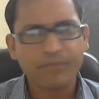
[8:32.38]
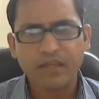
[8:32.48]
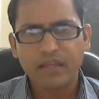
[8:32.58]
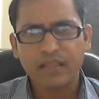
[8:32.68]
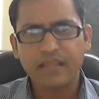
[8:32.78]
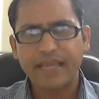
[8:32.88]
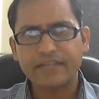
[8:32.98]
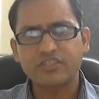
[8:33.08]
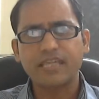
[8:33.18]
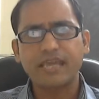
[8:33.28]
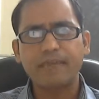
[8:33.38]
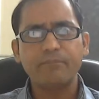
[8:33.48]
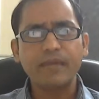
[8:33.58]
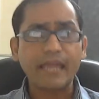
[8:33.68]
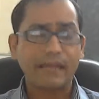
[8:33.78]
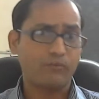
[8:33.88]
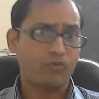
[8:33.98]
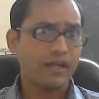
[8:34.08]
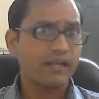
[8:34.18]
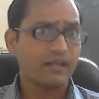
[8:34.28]
election campaign,
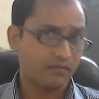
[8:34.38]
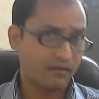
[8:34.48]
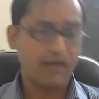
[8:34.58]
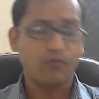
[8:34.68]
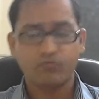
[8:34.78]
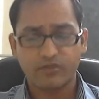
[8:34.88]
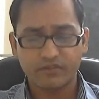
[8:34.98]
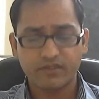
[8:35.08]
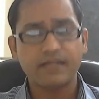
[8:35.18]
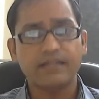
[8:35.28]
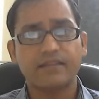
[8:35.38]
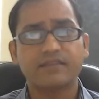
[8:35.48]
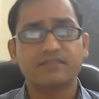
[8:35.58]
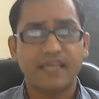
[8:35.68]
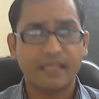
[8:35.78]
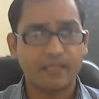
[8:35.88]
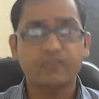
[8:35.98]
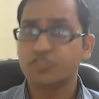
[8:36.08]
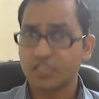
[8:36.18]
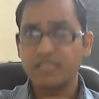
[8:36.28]
right? And now recently they're saying that
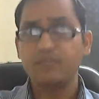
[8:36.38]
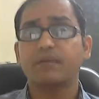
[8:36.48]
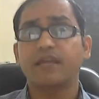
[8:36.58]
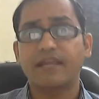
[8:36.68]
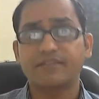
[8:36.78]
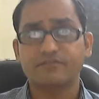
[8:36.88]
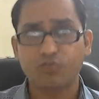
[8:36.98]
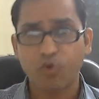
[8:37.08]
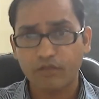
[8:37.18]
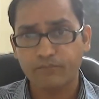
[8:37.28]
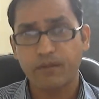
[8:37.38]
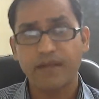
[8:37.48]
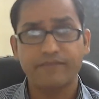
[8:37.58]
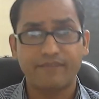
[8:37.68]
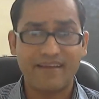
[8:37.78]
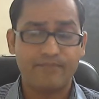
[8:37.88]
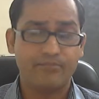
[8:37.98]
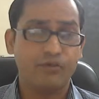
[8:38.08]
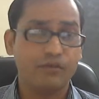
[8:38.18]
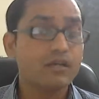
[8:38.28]
the GDP has grown by
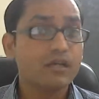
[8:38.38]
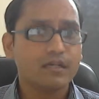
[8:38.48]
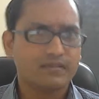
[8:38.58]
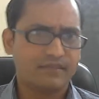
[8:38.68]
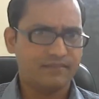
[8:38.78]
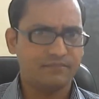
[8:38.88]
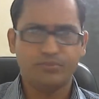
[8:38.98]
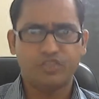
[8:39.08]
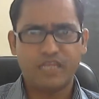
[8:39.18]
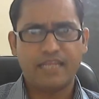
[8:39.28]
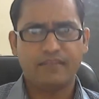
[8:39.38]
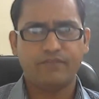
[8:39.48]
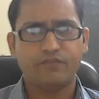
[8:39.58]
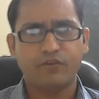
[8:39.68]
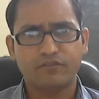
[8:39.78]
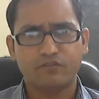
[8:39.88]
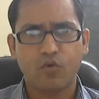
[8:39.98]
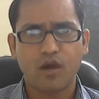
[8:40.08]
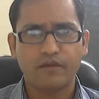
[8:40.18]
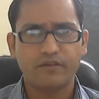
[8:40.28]
5.7% in the first
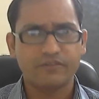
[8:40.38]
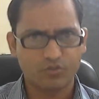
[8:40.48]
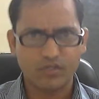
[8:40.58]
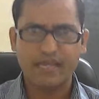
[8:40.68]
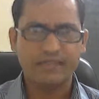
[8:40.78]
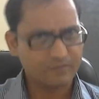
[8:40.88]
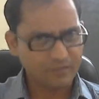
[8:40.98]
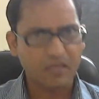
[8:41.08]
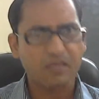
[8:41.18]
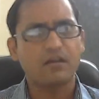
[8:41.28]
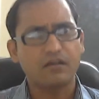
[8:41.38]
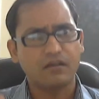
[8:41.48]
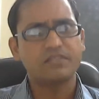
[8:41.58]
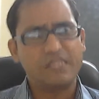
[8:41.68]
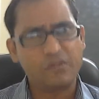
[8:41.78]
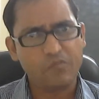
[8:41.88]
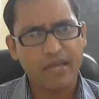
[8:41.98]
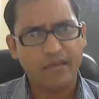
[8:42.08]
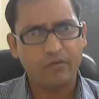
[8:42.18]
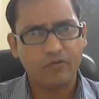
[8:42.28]
quarter. So that is the
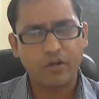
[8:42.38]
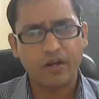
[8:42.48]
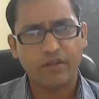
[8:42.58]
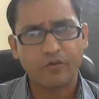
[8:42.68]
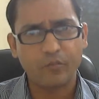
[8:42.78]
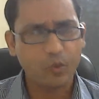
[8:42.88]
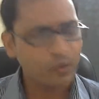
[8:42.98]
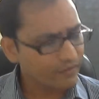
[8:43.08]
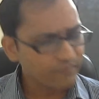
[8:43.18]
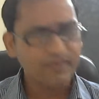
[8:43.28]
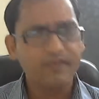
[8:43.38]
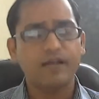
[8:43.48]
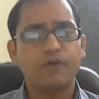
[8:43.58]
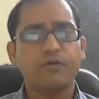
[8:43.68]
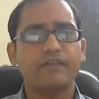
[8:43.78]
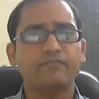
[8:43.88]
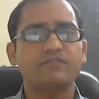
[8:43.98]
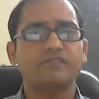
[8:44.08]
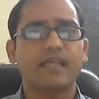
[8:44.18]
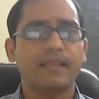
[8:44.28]
achievement of Narendra Modi. Well, how can we
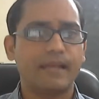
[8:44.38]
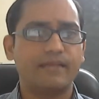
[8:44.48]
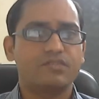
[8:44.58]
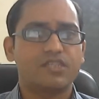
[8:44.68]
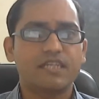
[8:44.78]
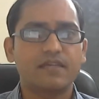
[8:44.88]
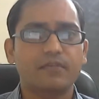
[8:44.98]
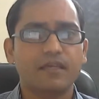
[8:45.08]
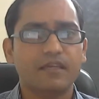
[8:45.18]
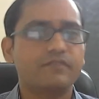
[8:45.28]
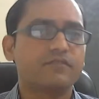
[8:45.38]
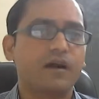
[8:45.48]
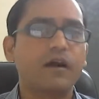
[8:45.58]
say that? GDP is a